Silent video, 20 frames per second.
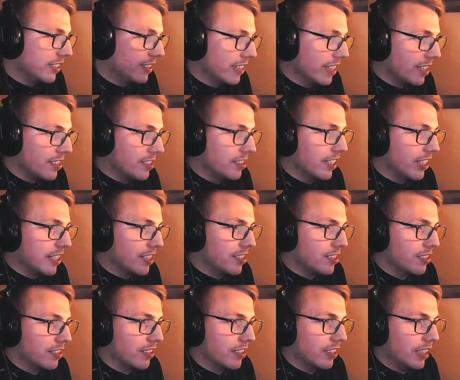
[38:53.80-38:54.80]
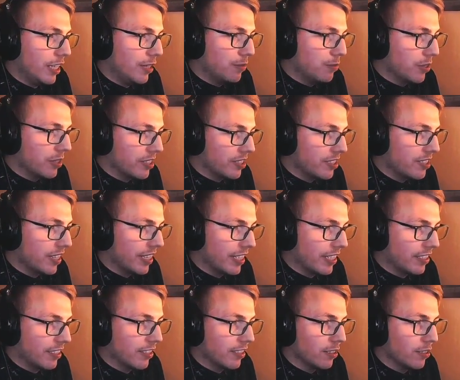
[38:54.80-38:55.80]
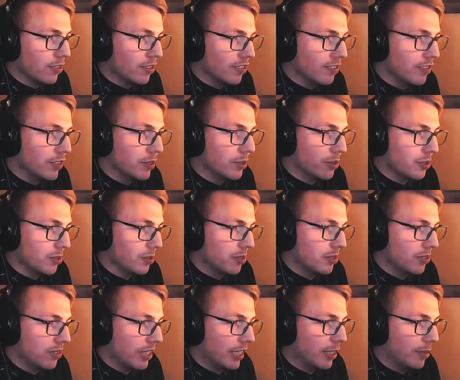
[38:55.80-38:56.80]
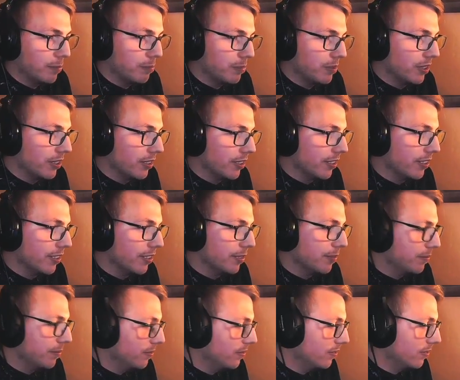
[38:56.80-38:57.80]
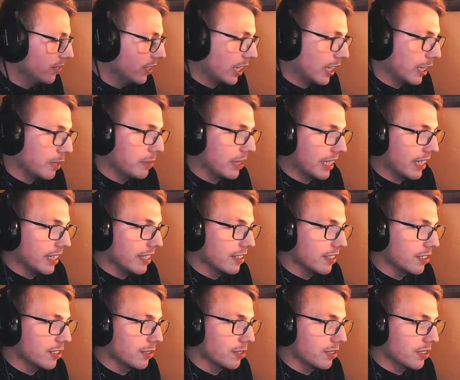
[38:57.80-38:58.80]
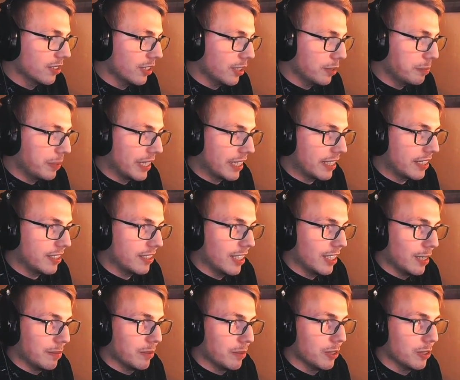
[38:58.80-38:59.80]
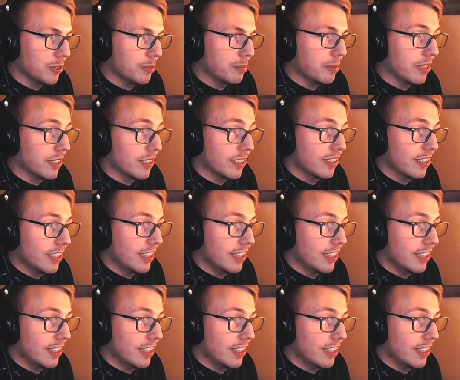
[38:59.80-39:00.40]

in that stage it wouldn't take long for you to set up the clip again, so it's not a big time loss, but